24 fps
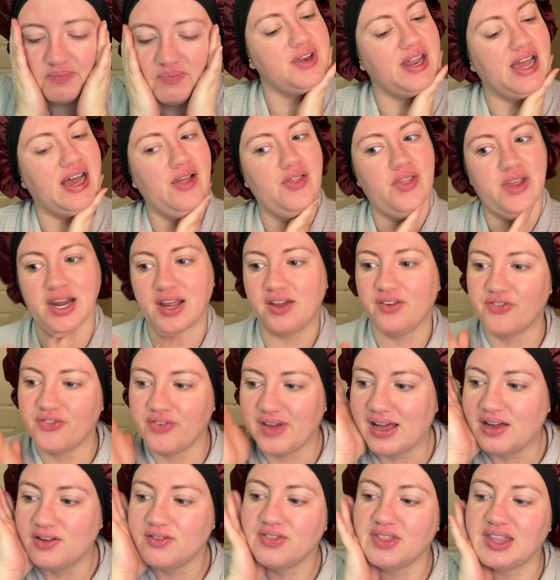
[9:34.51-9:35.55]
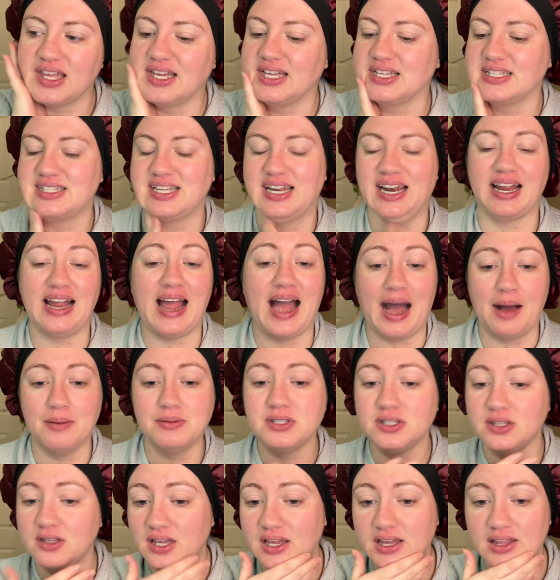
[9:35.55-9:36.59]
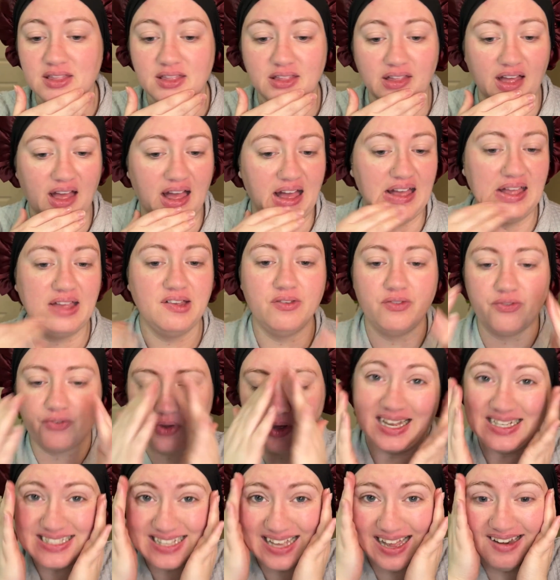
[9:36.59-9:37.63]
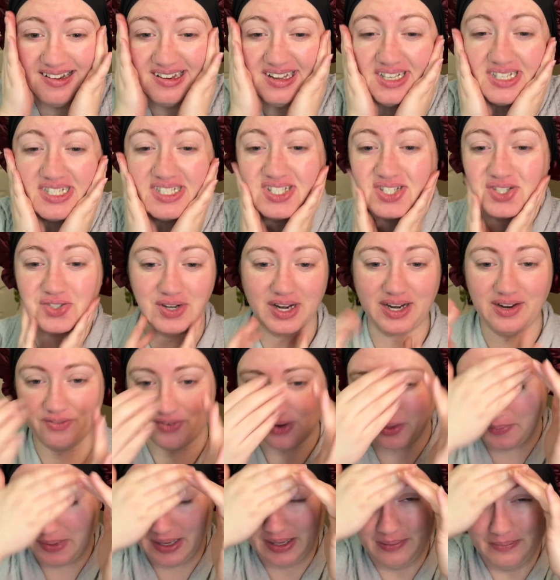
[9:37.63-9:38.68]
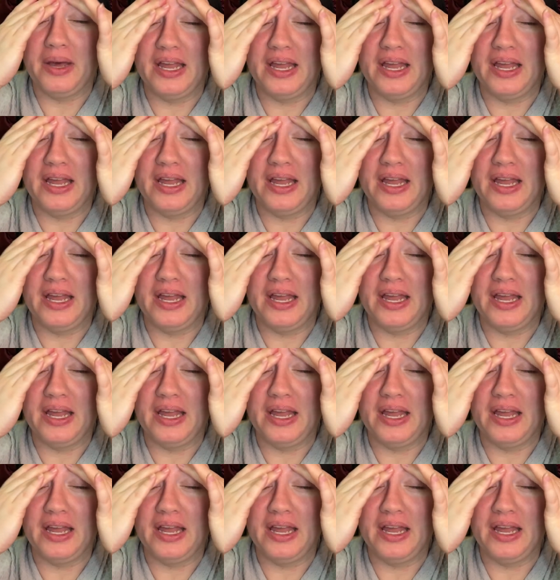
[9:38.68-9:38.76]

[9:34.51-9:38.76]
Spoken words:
Now that I've found things that I absolutely love, I tend not to stray from it.